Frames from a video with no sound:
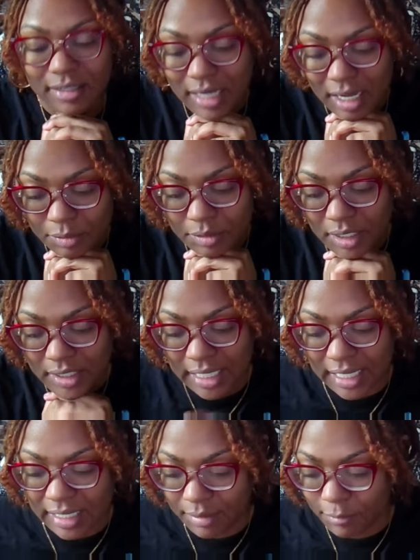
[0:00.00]
I don't know her
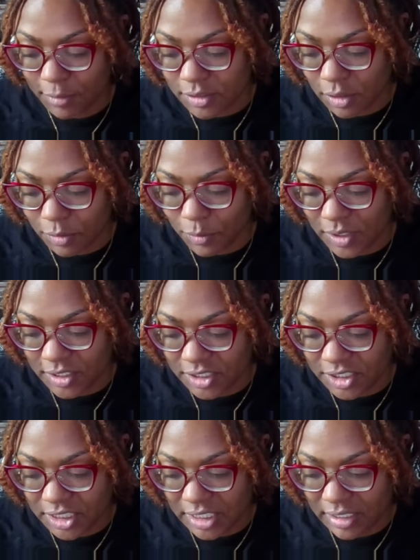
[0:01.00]
name. Where is
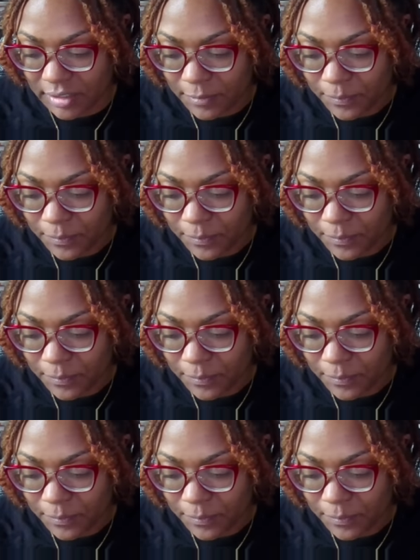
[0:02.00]
she?